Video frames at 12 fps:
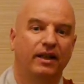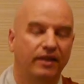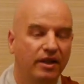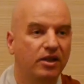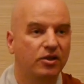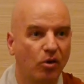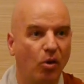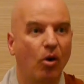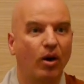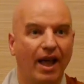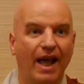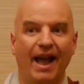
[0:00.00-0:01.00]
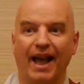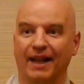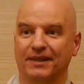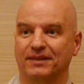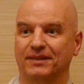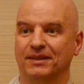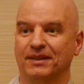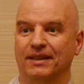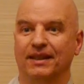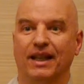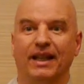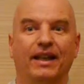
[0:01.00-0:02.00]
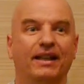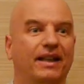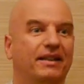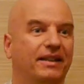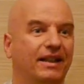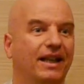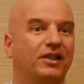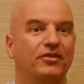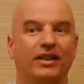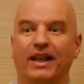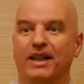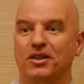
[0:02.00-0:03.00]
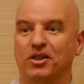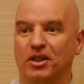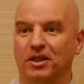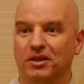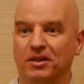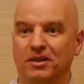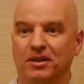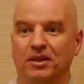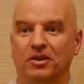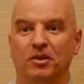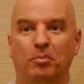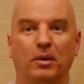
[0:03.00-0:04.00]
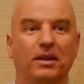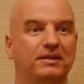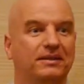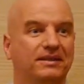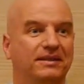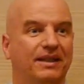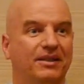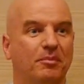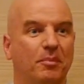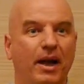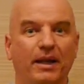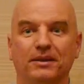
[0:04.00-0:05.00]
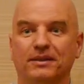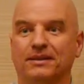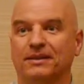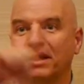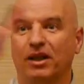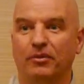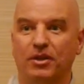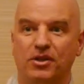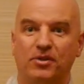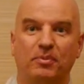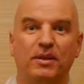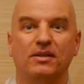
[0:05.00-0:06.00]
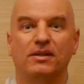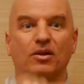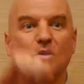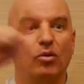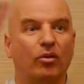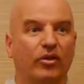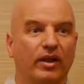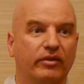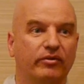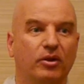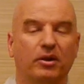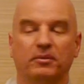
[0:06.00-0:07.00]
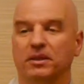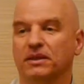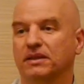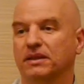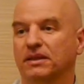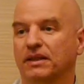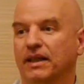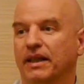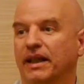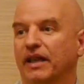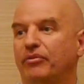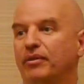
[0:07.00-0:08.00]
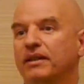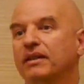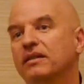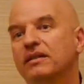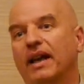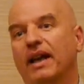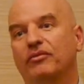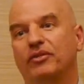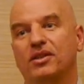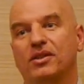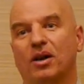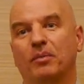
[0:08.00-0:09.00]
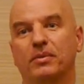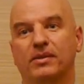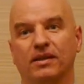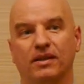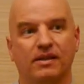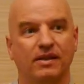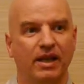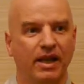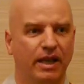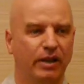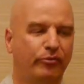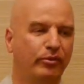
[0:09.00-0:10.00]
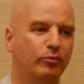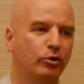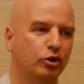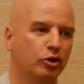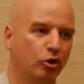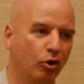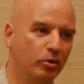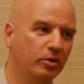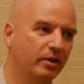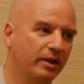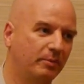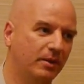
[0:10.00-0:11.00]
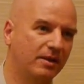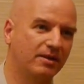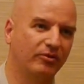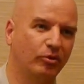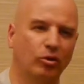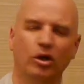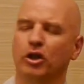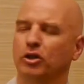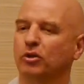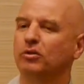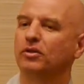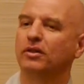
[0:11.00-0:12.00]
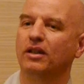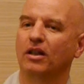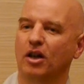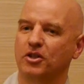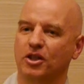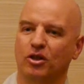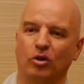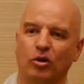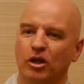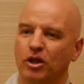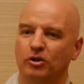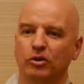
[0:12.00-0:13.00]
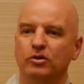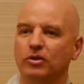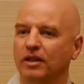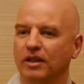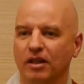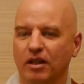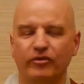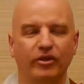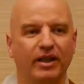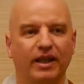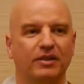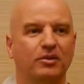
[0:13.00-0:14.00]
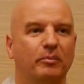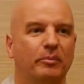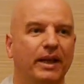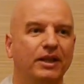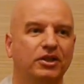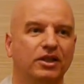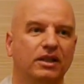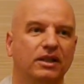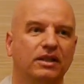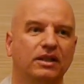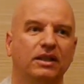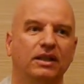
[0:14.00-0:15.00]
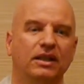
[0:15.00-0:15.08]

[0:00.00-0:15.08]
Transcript: These all act like in an electric engine, the plus and the minus, which spins the whole thing forward. If we didn't have these opposites, if we were totally peaceful, totally logical, totally loving and compassionate,